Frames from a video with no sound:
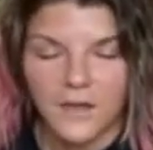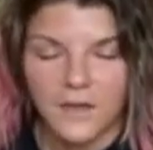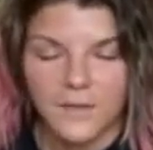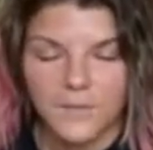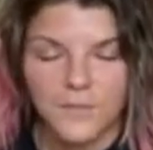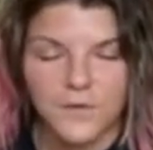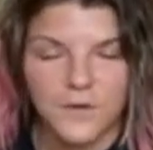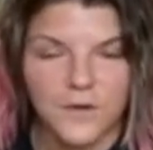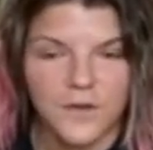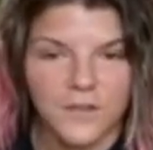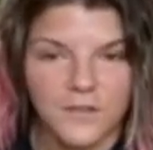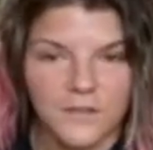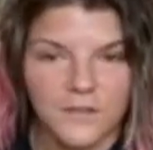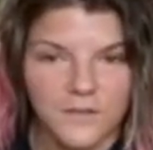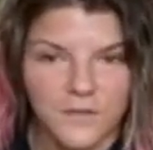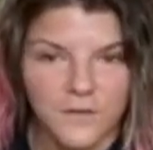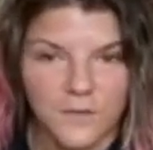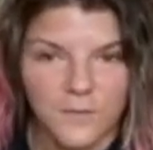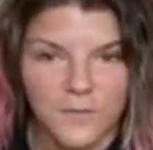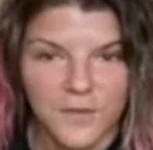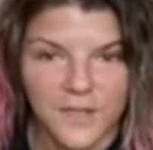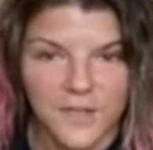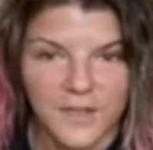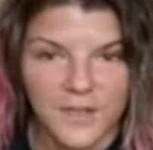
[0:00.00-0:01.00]
breathe a little
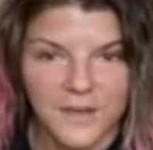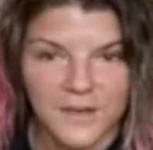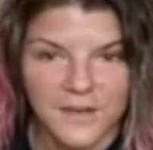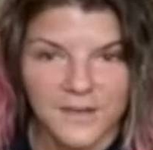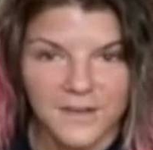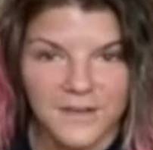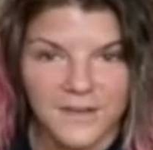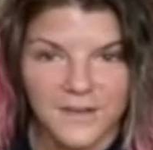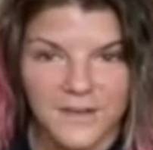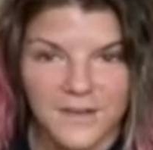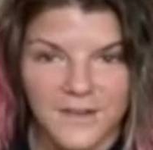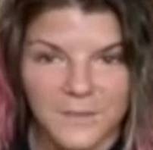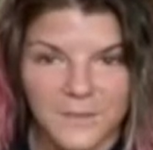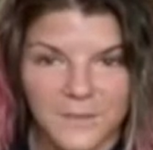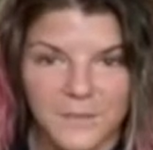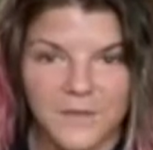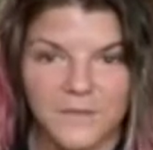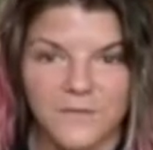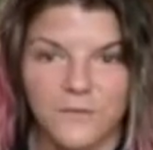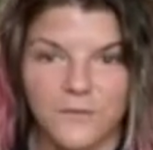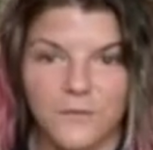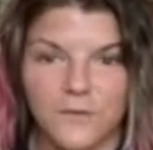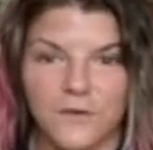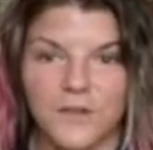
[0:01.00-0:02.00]
bit
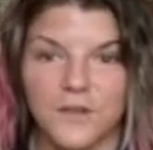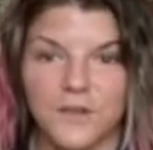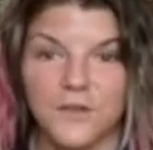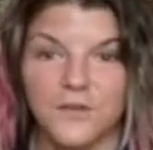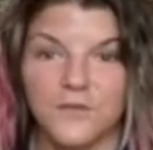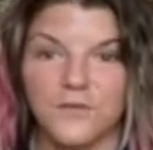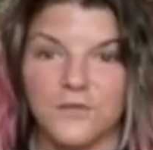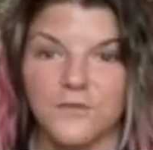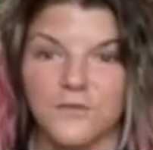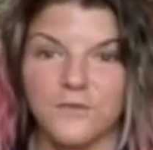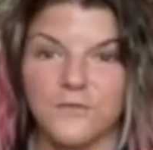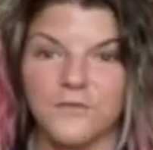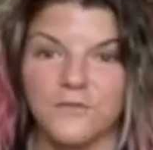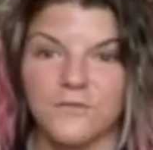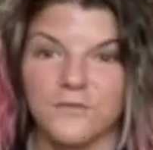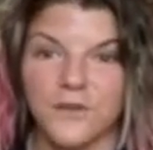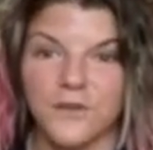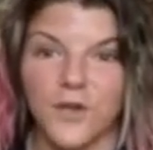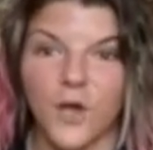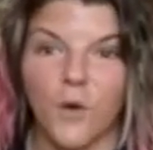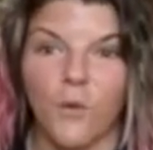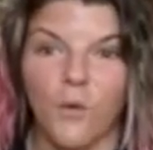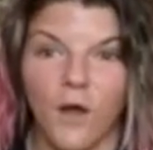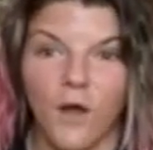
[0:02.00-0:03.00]
before you
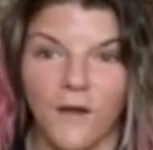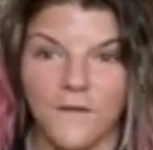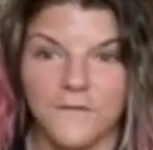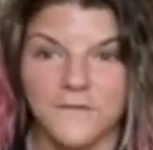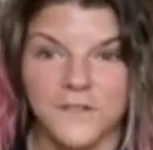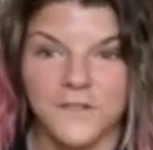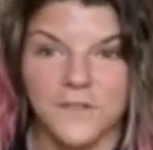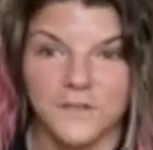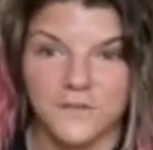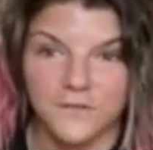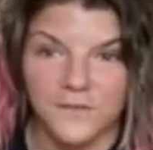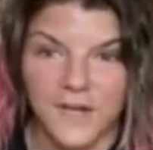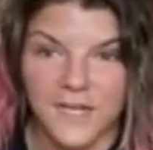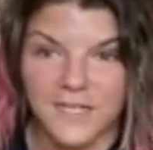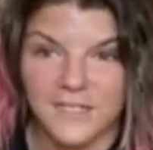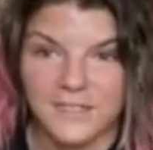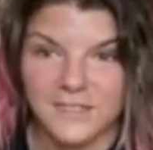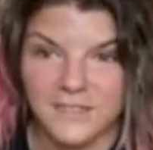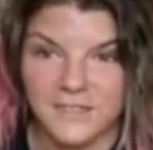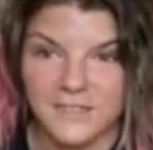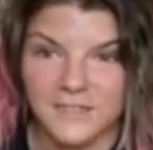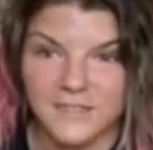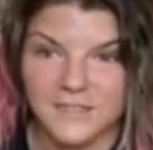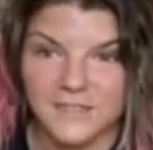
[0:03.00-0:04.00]
go off to the
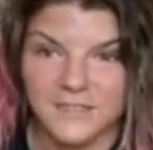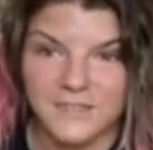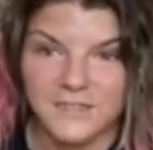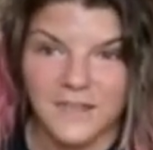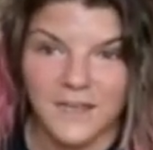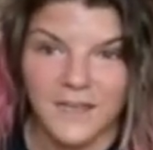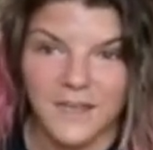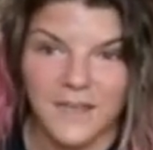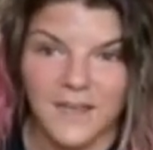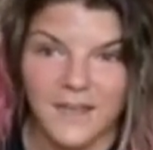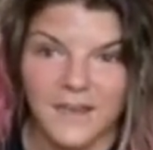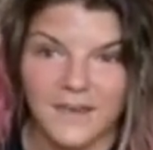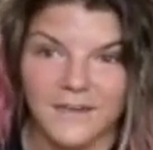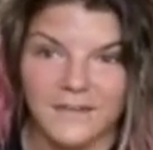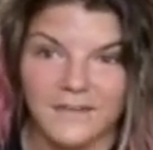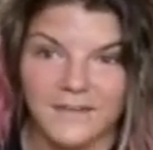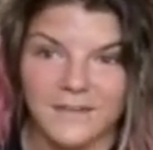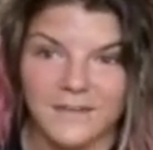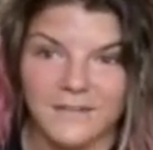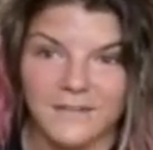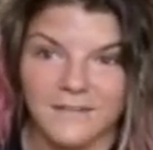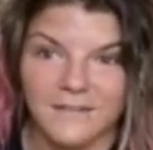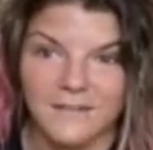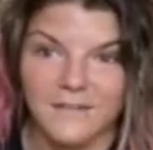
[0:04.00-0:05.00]
races and,
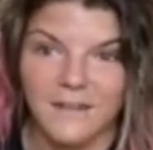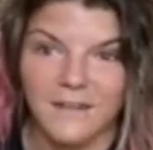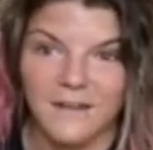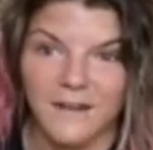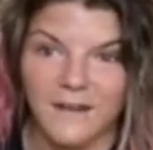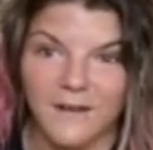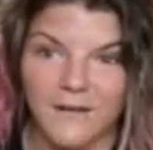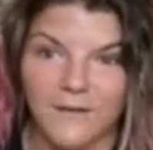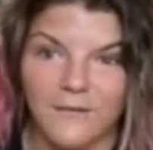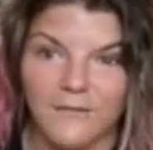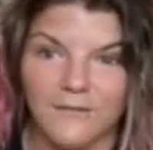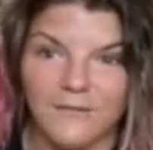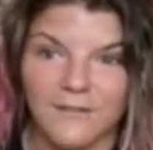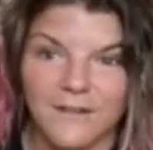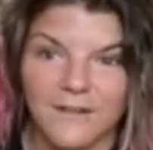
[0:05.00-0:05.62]
you know,